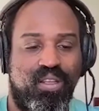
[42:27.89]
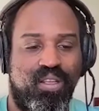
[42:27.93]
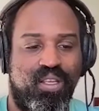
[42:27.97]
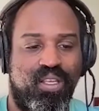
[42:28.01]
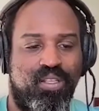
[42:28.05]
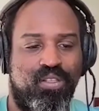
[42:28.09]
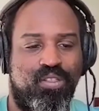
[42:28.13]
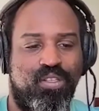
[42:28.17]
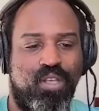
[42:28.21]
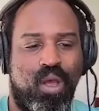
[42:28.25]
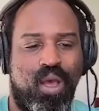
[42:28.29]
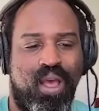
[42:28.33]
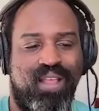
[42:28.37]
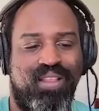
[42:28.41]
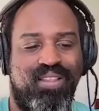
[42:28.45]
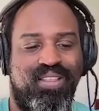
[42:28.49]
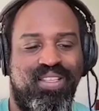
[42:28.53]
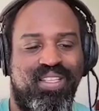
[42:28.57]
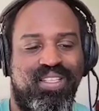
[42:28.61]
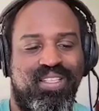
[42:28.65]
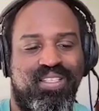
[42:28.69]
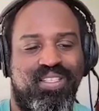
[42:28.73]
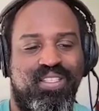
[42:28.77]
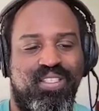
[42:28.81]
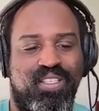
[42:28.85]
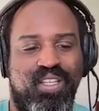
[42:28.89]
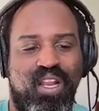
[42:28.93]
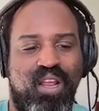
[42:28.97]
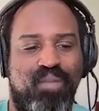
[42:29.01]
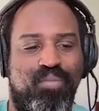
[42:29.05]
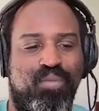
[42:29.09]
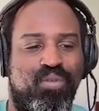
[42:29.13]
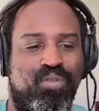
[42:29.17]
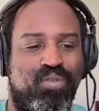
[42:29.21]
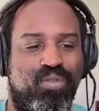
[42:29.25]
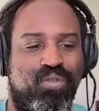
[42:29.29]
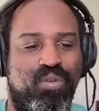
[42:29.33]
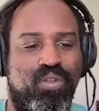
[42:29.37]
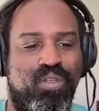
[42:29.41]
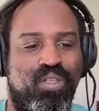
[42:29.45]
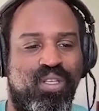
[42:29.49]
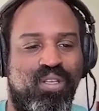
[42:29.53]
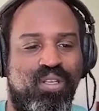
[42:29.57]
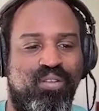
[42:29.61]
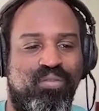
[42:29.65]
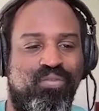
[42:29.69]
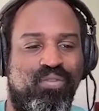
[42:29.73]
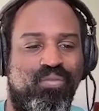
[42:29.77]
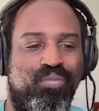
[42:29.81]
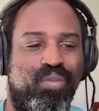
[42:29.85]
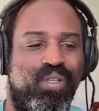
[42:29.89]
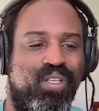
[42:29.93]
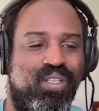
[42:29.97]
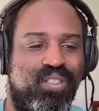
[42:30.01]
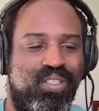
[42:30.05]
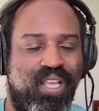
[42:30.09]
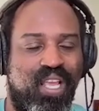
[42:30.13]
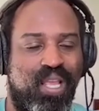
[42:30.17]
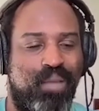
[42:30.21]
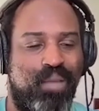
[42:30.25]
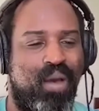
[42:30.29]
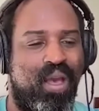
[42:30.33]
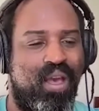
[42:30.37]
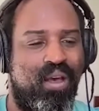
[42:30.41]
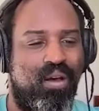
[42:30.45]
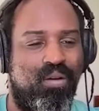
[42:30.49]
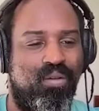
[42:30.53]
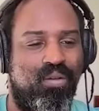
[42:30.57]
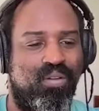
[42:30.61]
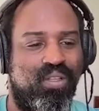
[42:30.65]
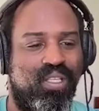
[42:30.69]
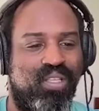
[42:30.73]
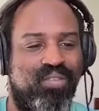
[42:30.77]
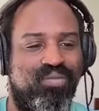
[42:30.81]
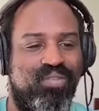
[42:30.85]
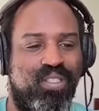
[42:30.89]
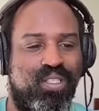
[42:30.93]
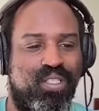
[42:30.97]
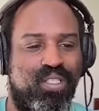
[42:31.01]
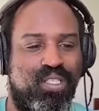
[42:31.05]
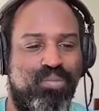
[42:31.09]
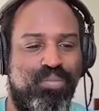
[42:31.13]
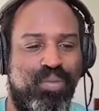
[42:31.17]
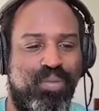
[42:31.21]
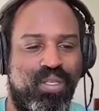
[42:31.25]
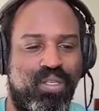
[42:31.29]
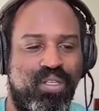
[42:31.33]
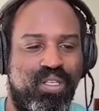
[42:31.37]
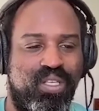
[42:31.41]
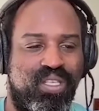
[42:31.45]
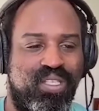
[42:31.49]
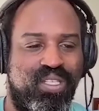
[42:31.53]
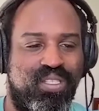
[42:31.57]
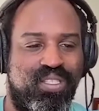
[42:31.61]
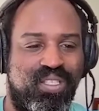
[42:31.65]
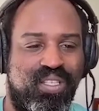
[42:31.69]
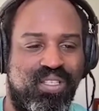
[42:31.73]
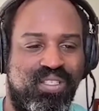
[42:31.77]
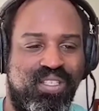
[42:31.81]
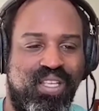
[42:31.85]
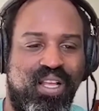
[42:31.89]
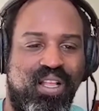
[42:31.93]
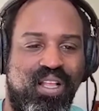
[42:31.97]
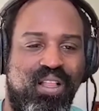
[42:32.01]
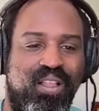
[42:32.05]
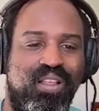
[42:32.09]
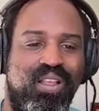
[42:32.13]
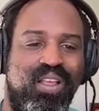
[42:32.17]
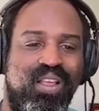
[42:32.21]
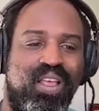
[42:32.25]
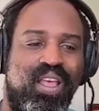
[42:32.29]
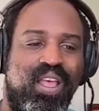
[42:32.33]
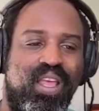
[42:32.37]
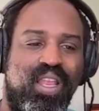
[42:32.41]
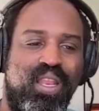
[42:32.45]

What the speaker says: And so I said, this is an opportunity for me to take my own lived experience and tell